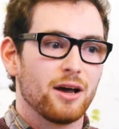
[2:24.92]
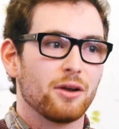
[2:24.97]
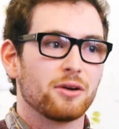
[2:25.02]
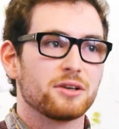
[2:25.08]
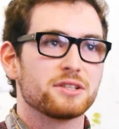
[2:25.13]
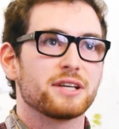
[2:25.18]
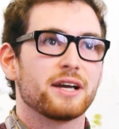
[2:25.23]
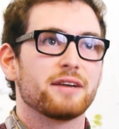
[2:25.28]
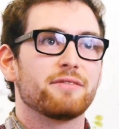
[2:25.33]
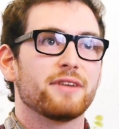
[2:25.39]

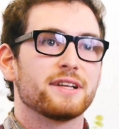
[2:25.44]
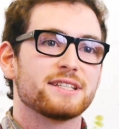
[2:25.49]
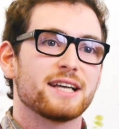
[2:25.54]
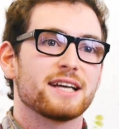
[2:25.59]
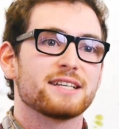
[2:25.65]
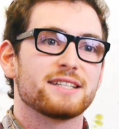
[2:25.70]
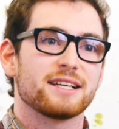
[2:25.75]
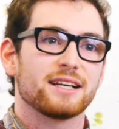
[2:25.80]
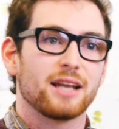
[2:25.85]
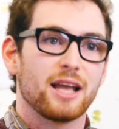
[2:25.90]
alongside
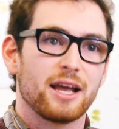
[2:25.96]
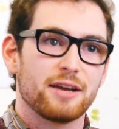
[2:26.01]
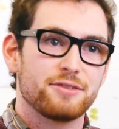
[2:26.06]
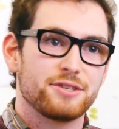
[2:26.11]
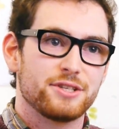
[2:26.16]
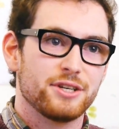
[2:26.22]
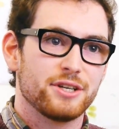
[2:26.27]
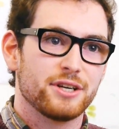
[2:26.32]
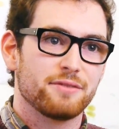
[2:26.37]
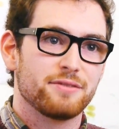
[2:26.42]
fantastic live
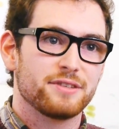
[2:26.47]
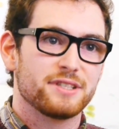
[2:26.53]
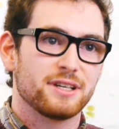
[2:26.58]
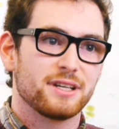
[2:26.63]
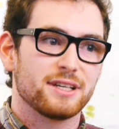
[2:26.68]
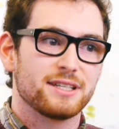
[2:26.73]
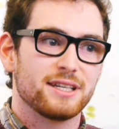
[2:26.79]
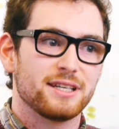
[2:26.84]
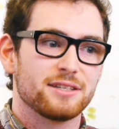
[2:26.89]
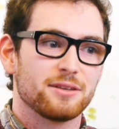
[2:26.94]
studio
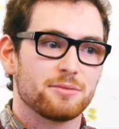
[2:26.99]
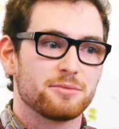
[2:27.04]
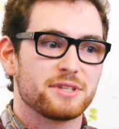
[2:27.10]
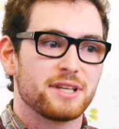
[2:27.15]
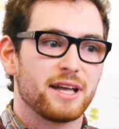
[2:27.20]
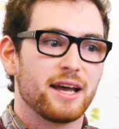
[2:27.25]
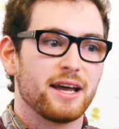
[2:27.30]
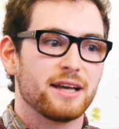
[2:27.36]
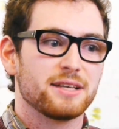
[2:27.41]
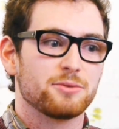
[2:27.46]
facilities
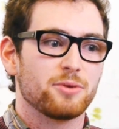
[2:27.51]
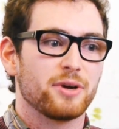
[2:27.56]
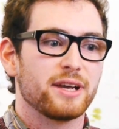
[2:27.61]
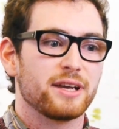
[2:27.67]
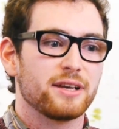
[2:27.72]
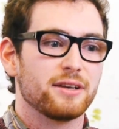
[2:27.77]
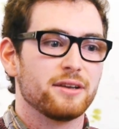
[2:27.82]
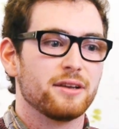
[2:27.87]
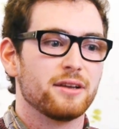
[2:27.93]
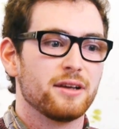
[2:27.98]
upstairs where
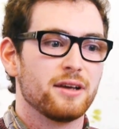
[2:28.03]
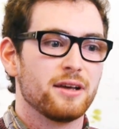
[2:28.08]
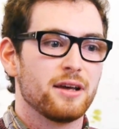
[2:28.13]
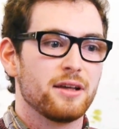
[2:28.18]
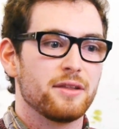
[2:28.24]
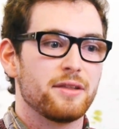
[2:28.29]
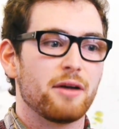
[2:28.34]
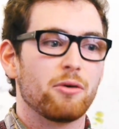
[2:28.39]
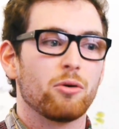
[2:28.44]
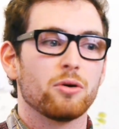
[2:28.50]

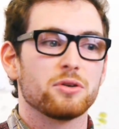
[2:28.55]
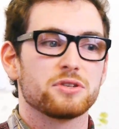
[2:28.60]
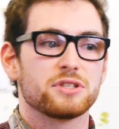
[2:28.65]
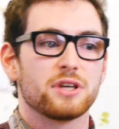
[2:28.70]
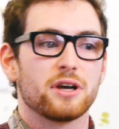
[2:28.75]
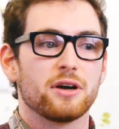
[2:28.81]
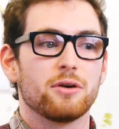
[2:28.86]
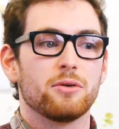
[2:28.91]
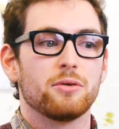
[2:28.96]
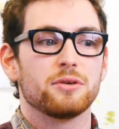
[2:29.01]
there are
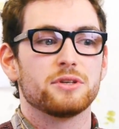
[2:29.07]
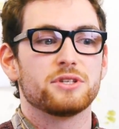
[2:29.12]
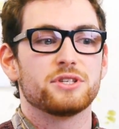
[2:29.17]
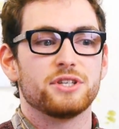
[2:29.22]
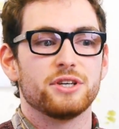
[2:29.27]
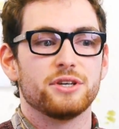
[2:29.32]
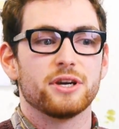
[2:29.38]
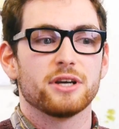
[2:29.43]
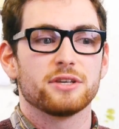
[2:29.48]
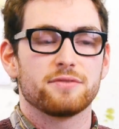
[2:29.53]
also
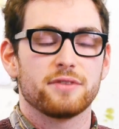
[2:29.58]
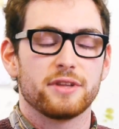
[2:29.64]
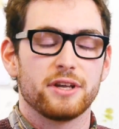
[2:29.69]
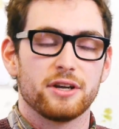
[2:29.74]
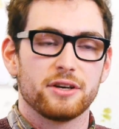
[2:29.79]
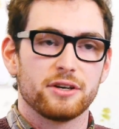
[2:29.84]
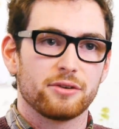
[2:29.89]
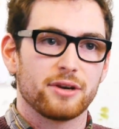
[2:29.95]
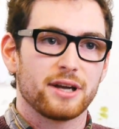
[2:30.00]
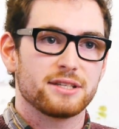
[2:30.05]
studios for the
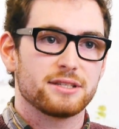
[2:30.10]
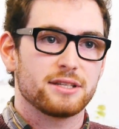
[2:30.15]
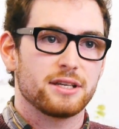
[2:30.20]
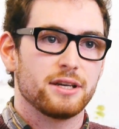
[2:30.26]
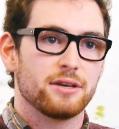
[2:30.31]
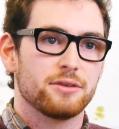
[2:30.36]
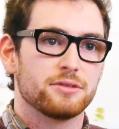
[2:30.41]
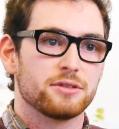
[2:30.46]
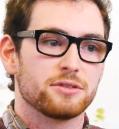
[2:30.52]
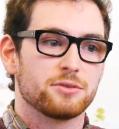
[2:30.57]
undergrads to
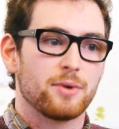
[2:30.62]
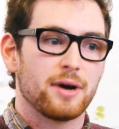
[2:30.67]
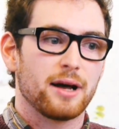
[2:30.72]
use as